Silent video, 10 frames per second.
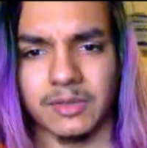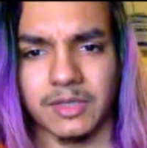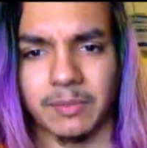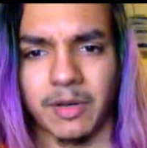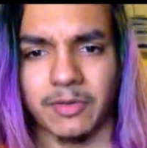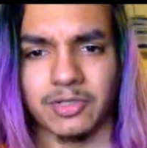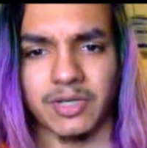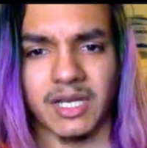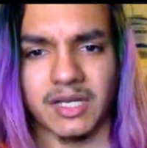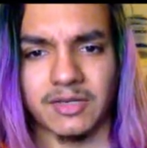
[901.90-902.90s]
doing the
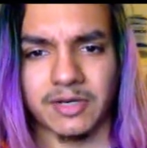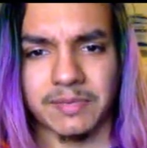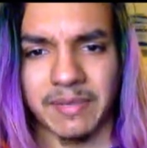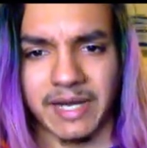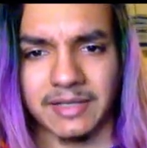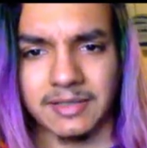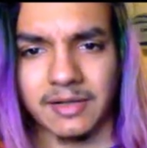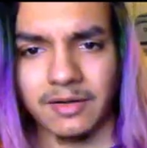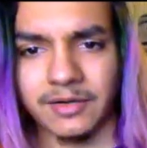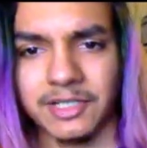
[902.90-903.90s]
poetry during Biden's
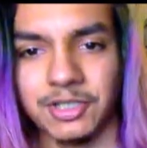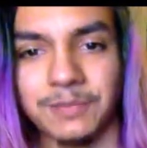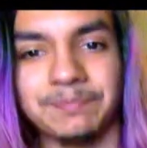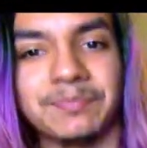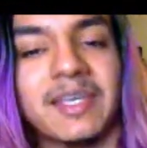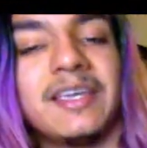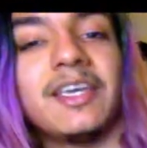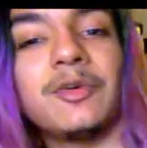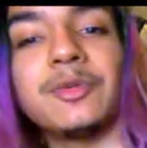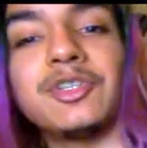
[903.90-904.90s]
inauguration,
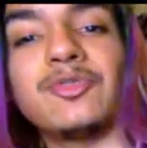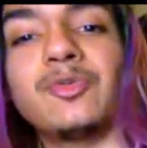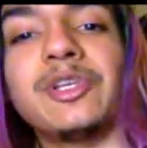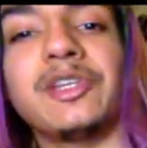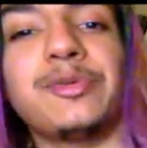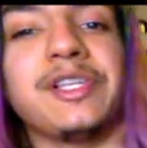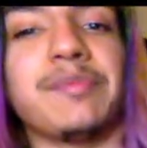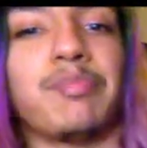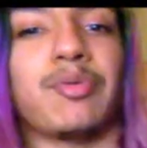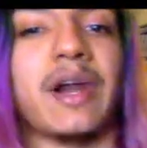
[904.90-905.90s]
which is a really,
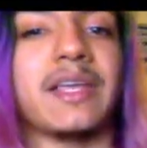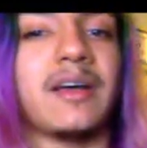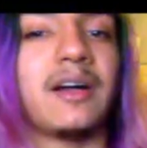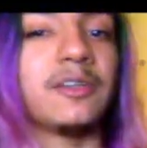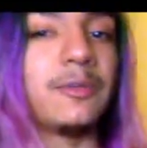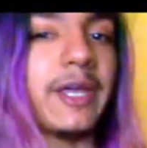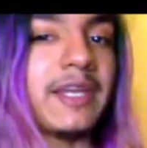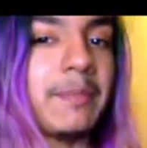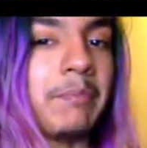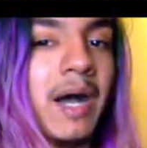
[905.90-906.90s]
really bright colorway,
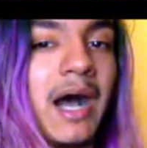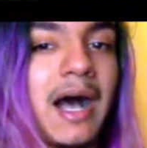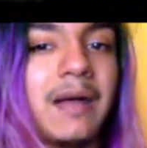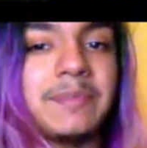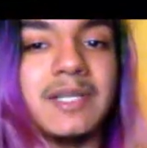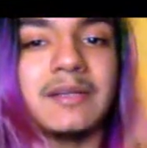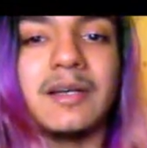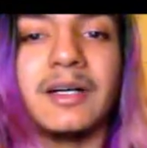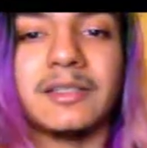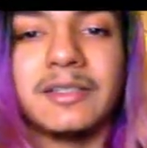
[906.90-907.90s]
and it pops on
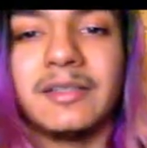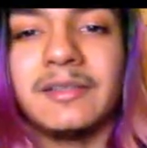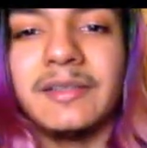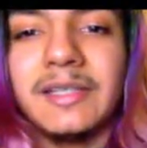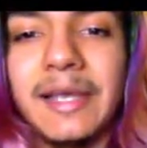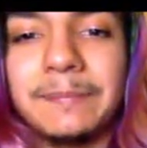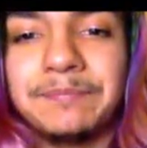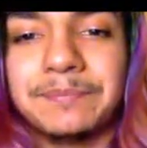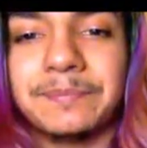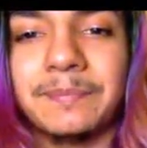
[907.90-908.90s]
color. Look at that.
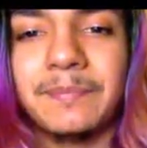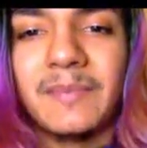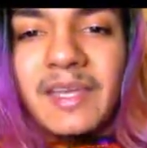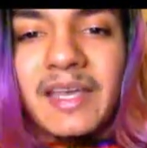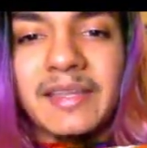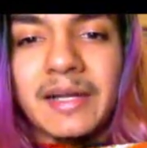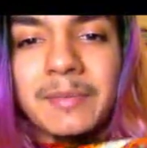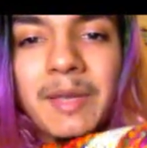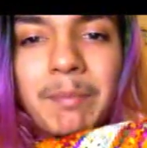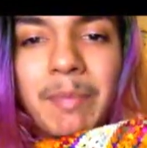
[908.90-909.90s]
And then
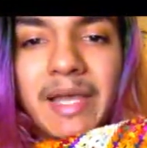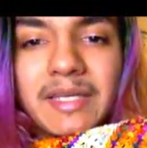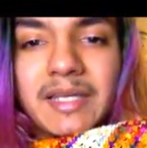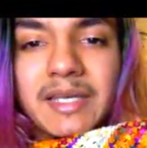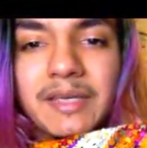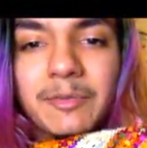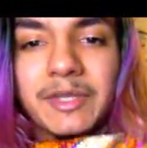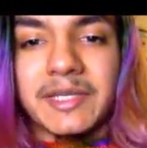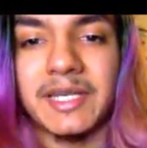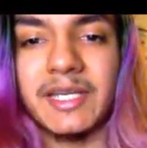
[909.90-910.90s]
I'm combining it
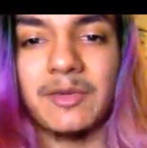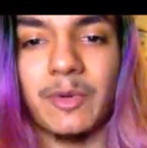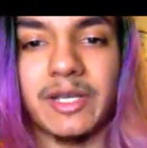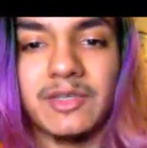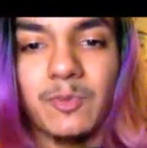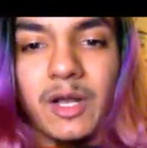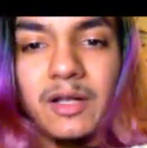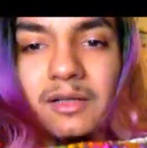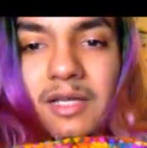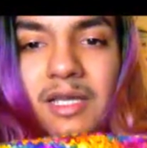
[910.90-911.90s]
with Knitted Wit as
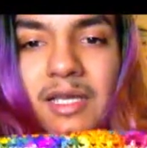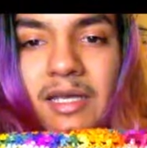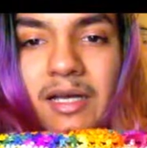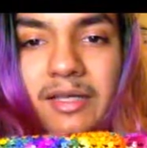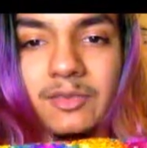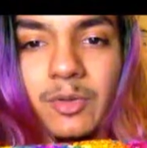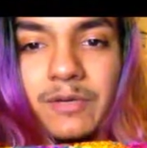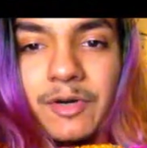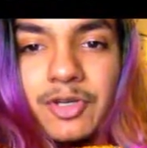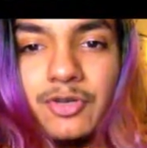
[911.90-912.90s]
well. It's one
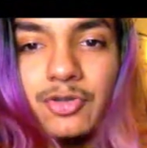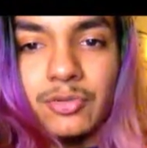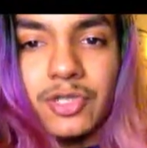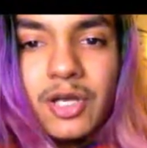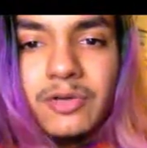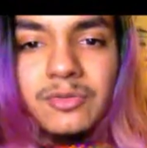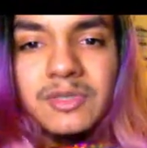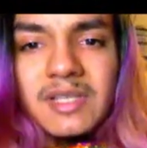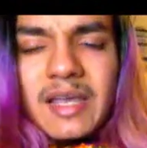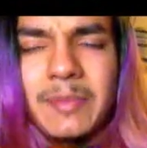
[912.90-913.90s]
of her neutral
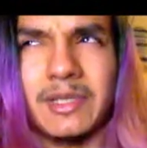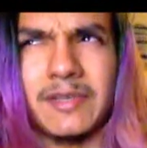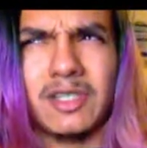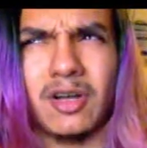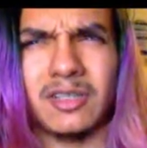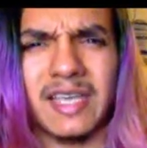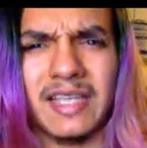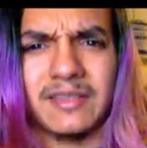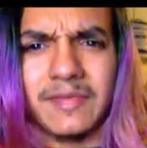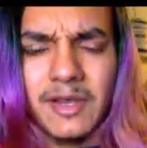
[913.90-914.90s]
tones. I believe it's called
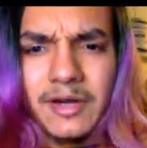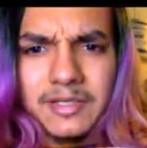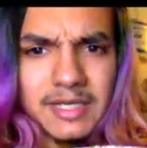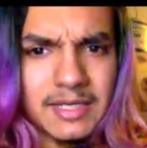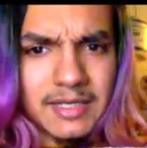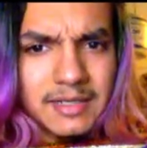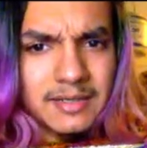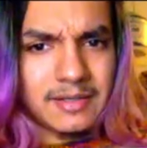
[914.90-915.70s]
Gates of the Arctic,